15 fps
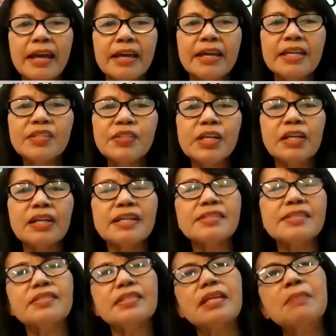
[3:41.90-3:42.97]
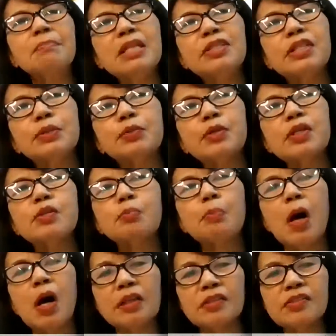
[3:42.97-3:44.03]
is SEARCA's immediate
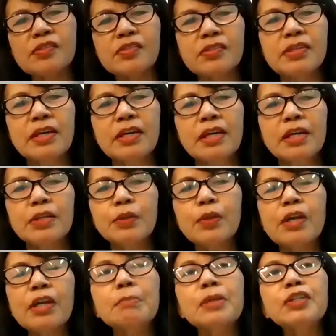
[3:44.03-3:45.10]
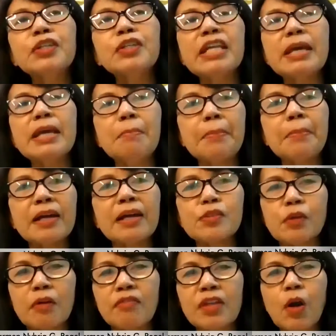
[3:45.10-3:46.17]
response to the emerging impacts
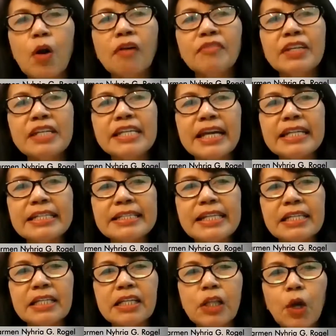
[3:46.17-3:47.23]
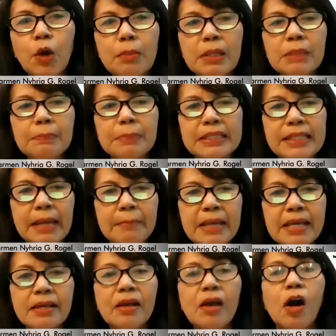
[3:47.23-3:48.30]
of the COVID 19 global
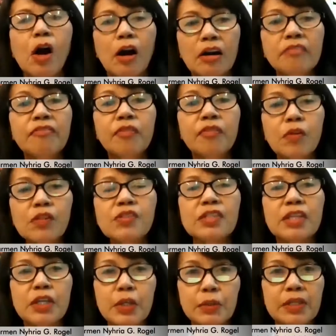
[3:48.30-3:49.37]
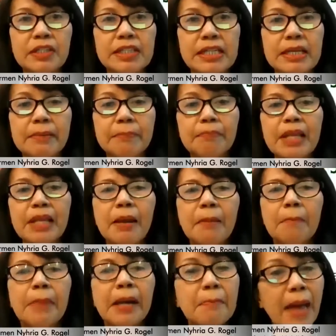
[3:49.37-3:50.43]
pandemic on food security
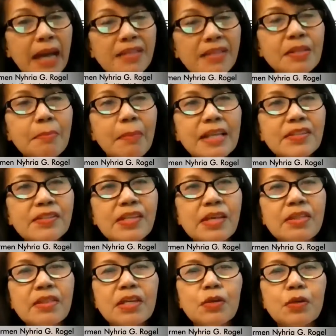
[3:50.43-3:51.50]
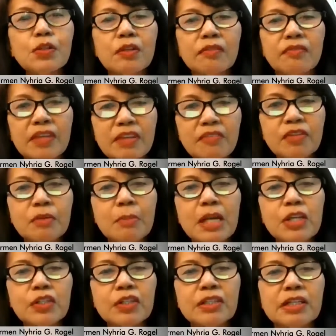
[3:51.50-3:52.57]
by maximizing the use of
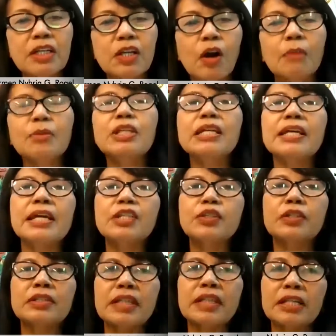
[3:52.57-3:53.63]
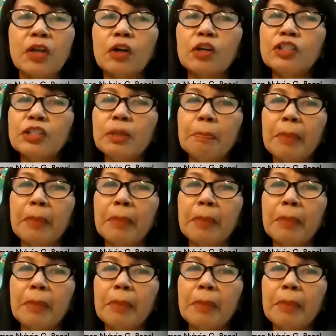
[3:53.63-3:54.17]
information and communication technology